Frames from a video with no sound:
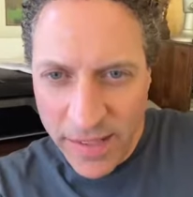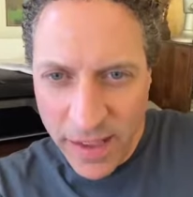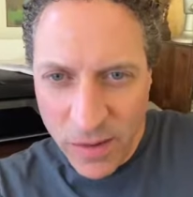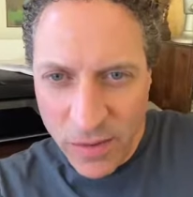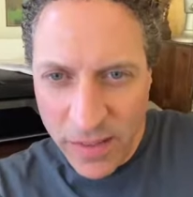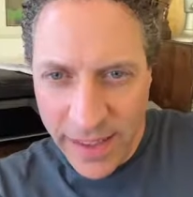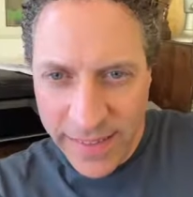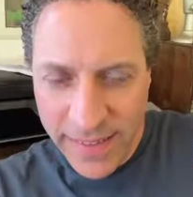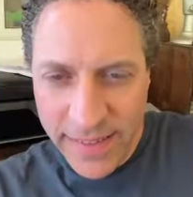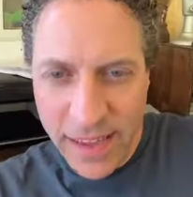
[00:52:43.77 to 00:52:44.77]
Thank you,
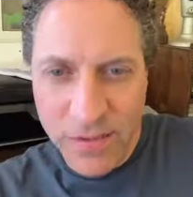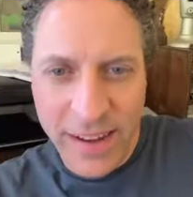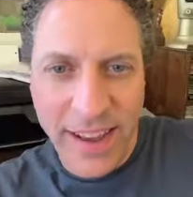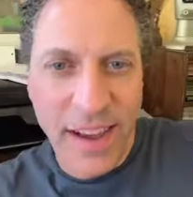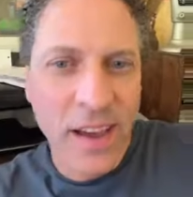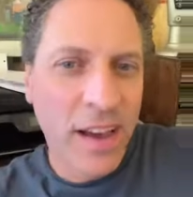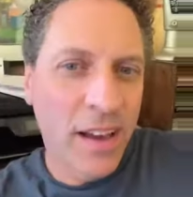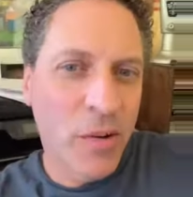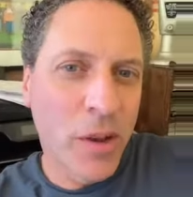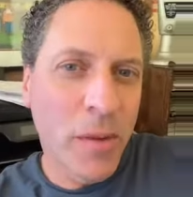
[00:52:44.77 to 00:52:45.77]
Lancey Steve. And I
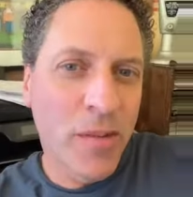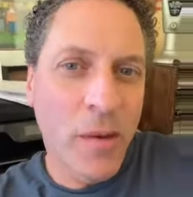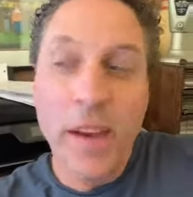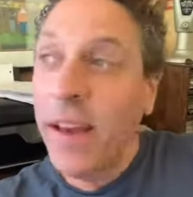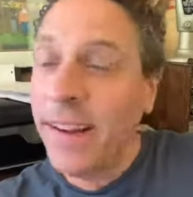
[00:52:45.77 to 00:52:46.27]
don't know what he means.